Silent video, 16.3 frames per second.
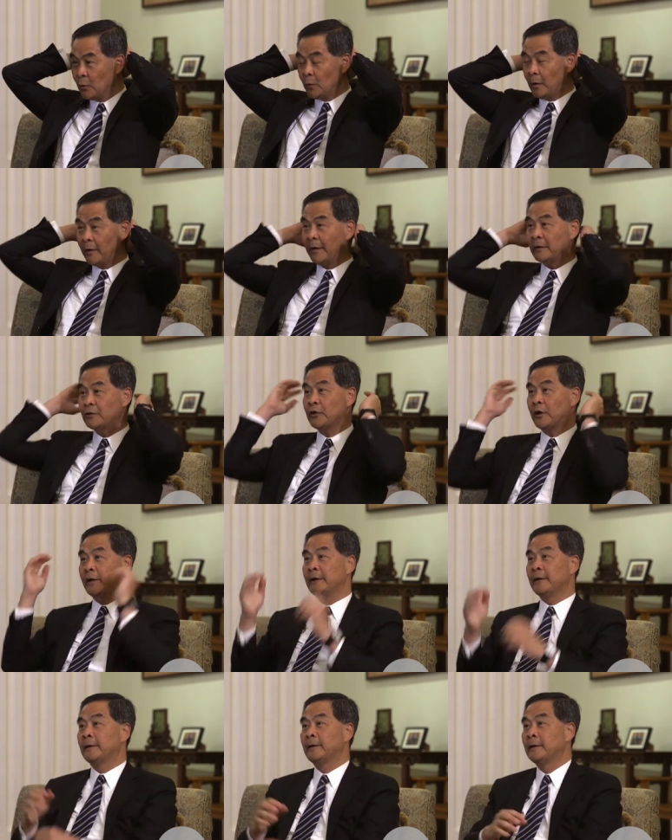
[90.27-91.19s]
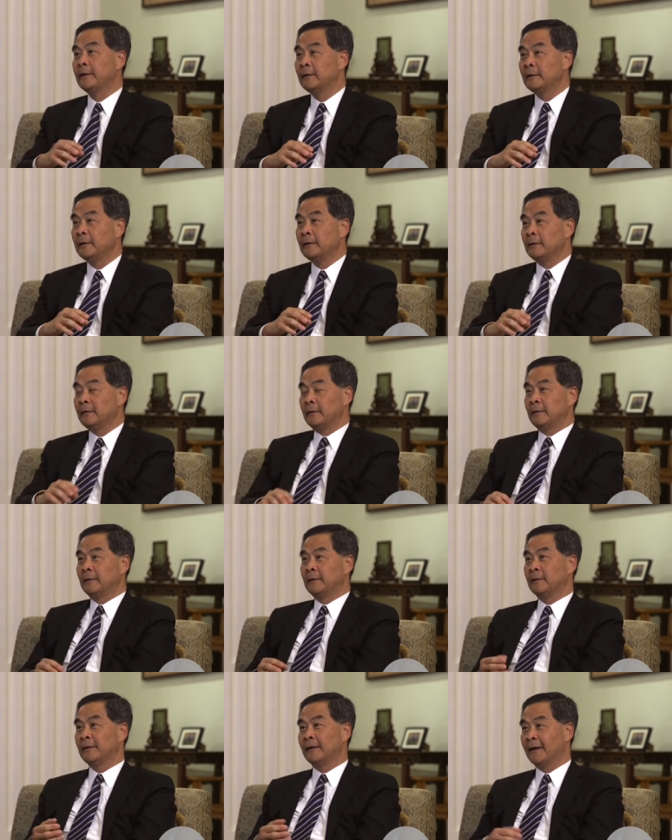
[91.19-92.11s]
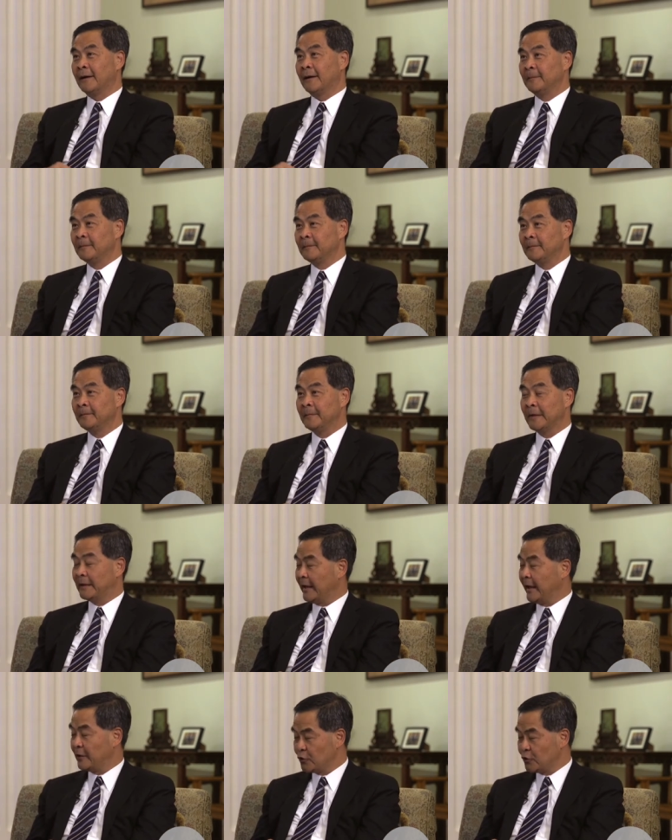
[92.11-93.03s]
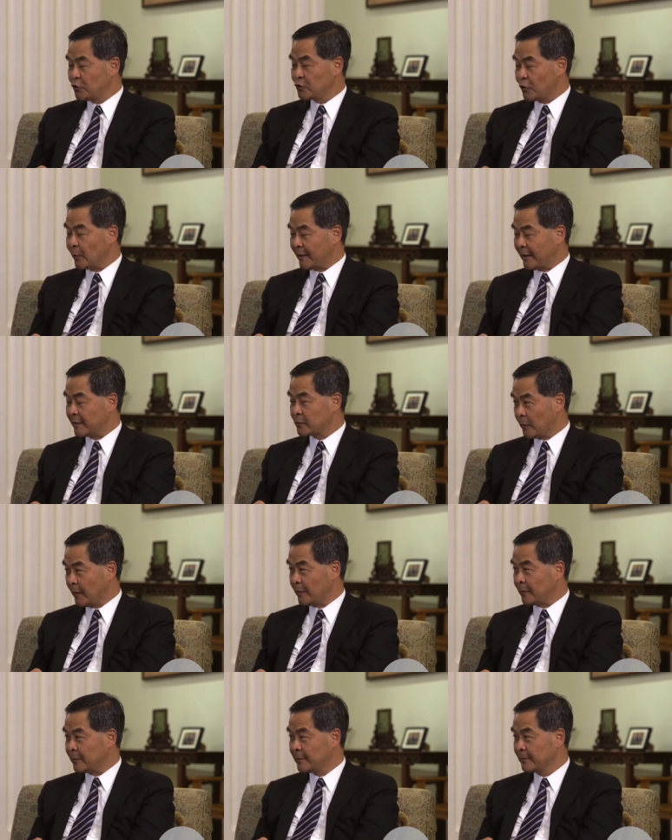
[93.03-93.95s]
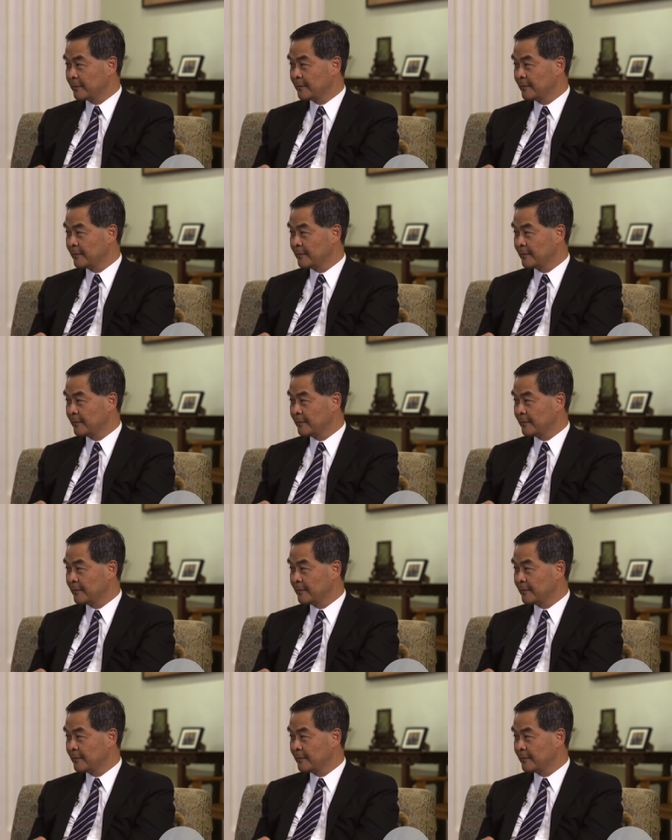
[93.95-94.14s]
Well, actually, um, they are used to it as well.